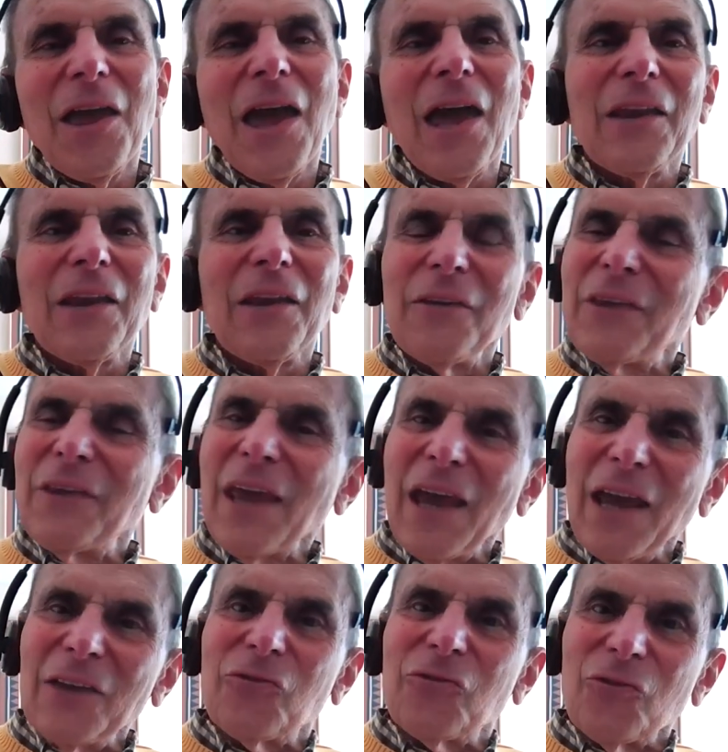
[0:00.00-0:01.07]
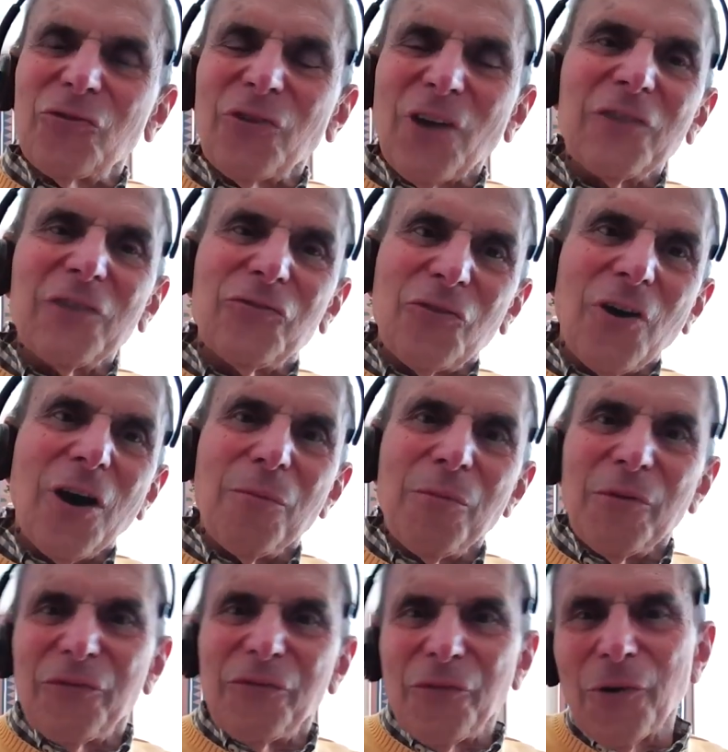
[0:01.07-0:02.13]
And the answers I saw
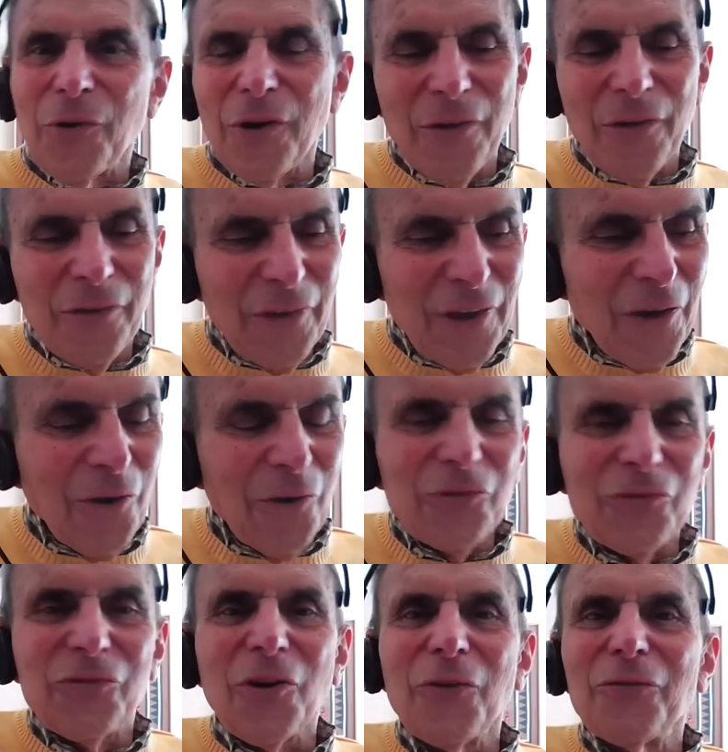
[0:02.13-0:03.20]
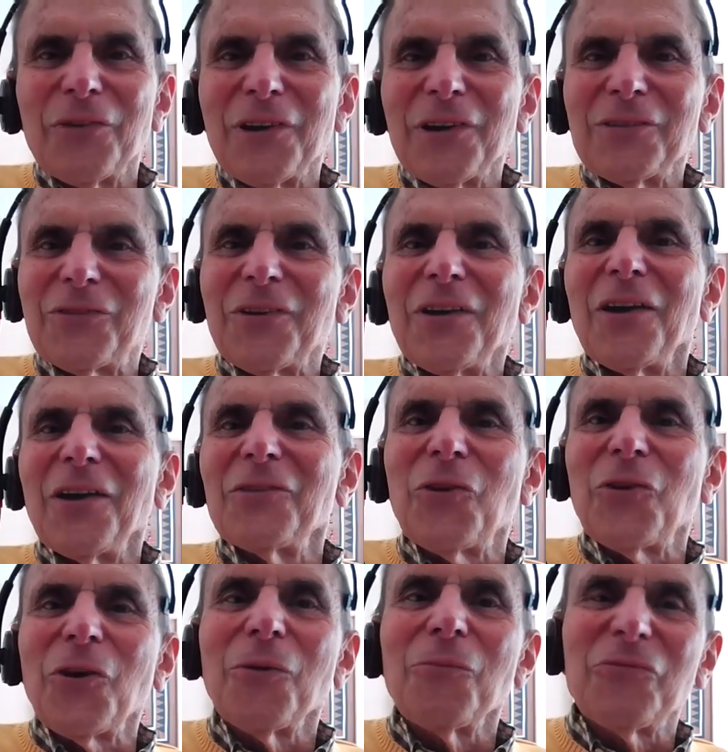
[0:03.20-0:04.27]
before in the old Soviet
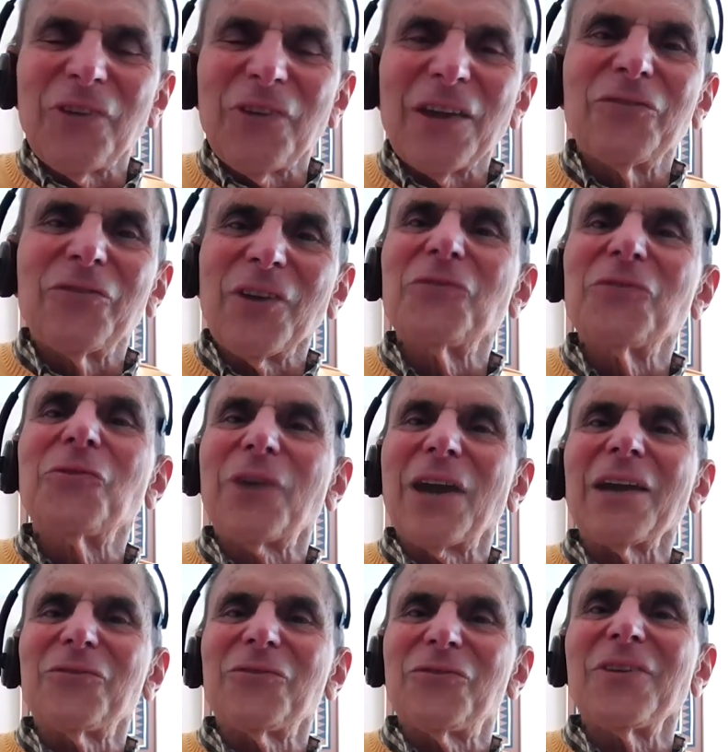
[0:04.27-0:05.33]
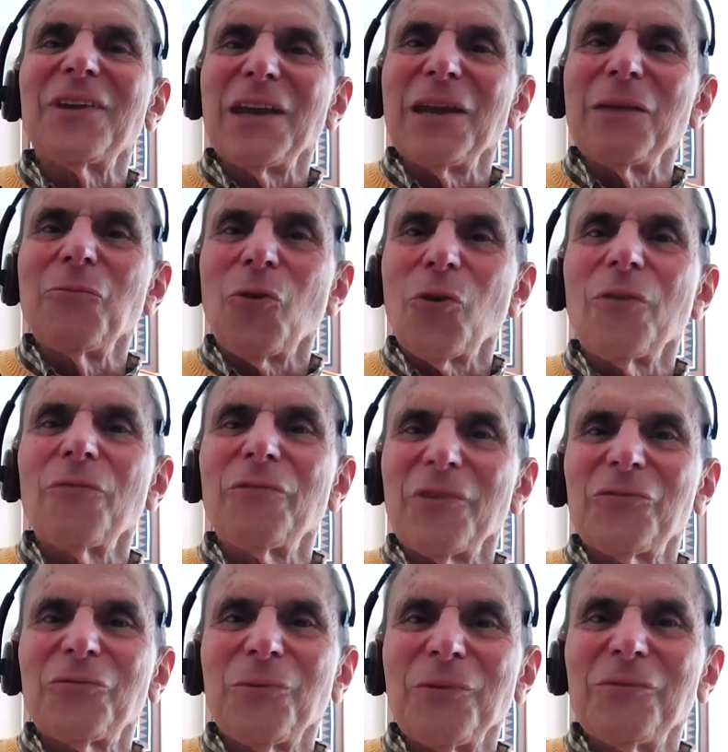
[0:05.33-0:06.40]
terms, they said, you can't see any more of
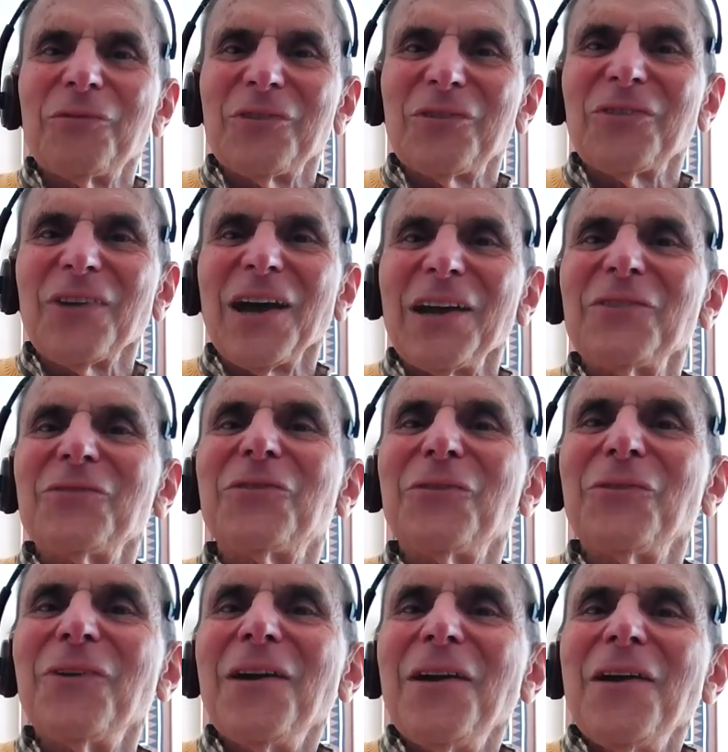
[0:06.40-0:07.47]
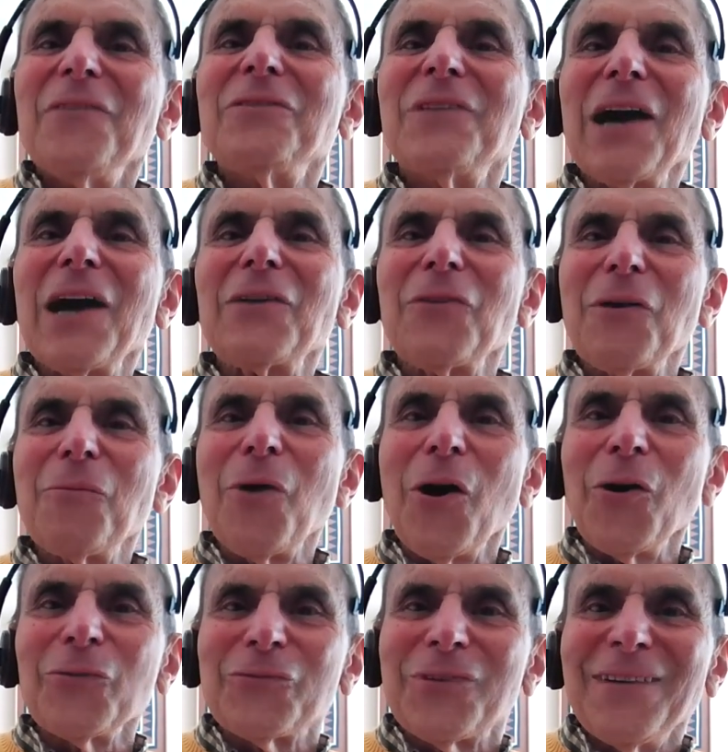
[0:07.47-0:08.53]
this. We decided to not
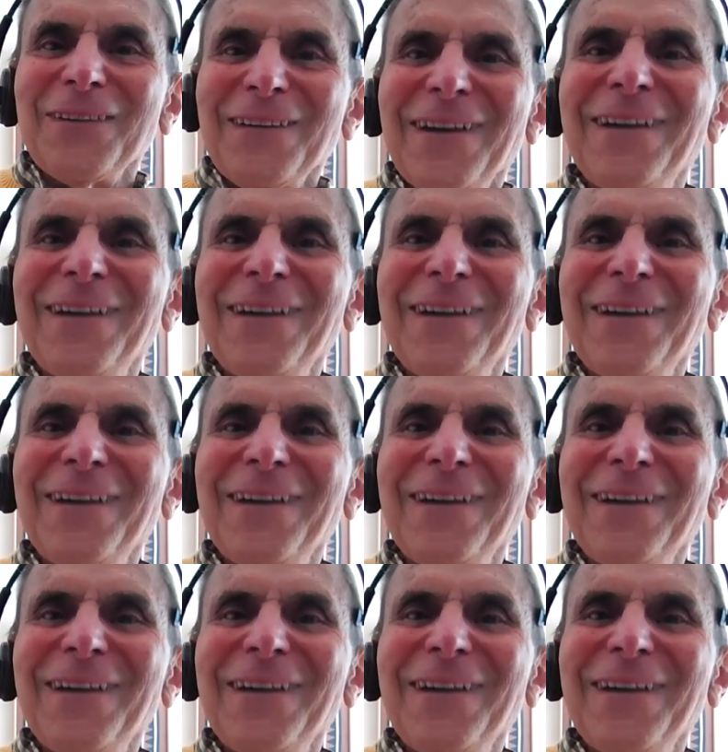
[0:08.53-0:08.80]
remount.